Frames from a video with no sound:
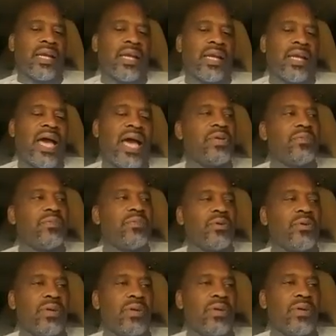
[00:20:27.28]
people,
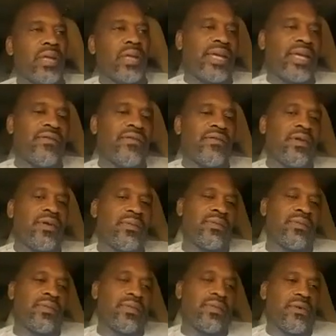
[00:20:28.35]
like even on the,
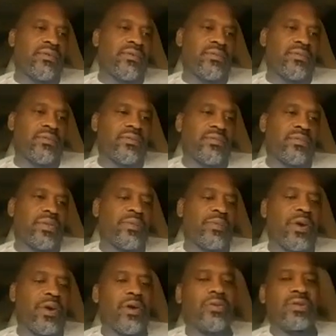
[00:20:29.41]
the
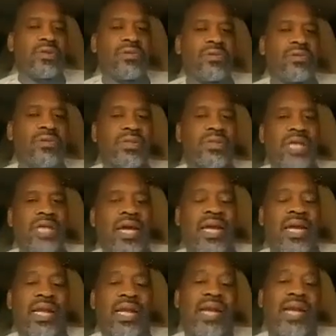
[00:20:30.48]
personal side, a lot of
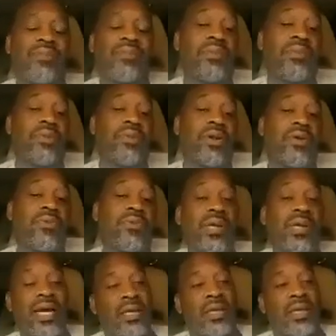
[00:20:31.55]
people don't realize
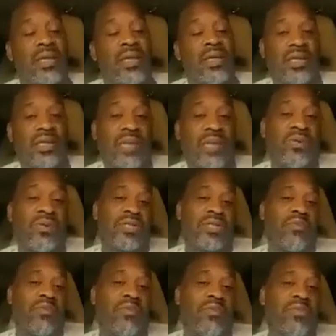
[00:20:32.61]
because they put so
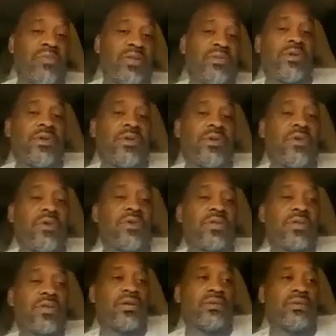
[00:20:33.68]
much focus
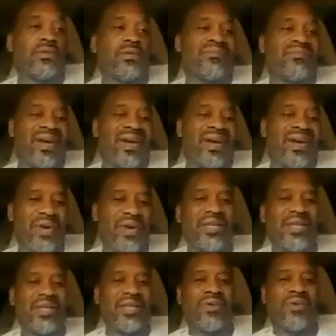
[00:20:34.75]
on my credit
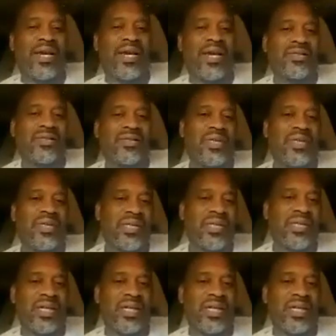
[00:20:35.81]
score has to be